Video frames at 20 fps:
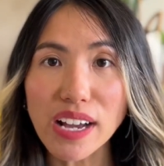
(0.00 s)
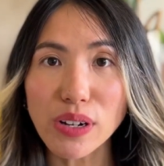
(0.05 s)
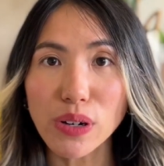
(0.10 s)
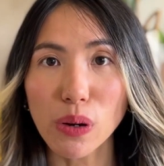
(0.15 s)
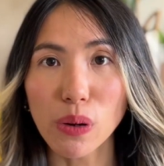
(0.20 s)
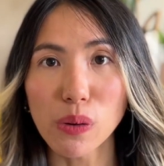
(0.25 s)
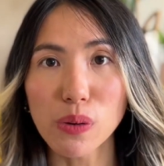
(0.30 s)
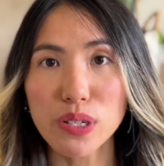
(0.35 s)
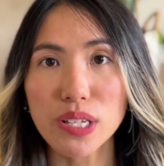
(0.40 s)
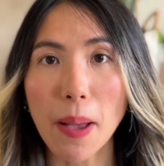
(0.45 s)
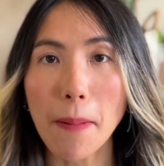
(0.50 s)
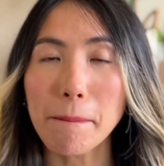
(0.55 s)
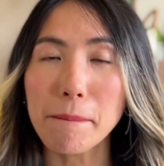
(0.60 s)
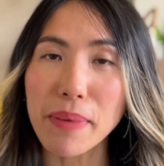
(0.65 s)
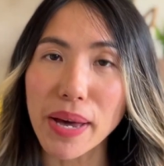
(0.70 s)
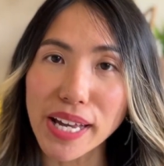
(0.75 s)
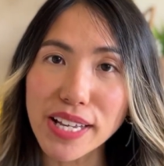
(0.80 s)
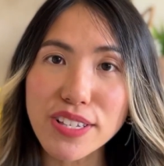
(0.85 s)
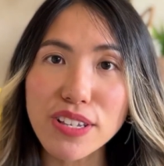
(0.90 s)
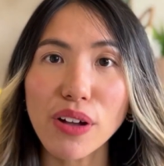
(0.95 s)
goals
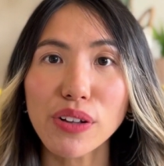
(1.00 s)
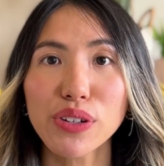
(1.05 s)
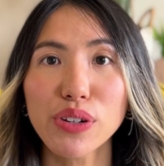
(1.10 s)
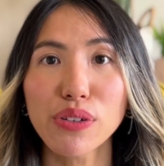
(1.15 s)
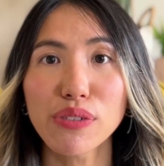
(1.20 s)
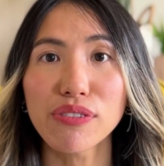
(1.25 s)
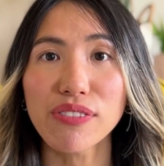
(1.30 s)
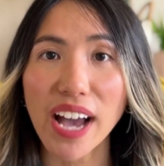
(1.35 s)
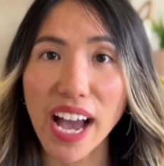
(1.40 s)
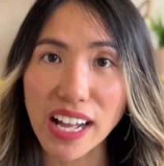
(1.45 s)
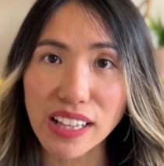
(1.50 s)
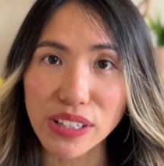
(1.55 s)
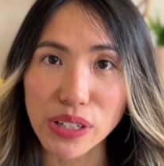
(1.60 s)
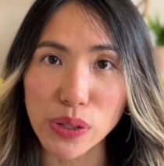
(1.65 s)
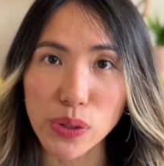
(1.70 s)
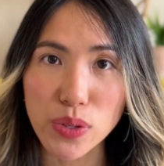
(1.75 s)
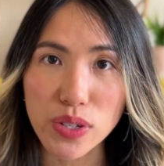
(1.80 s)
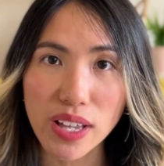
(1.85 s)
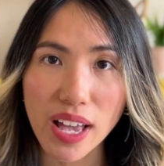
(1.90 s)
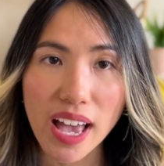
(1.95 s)
based on your
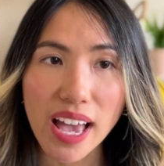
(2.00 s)
values,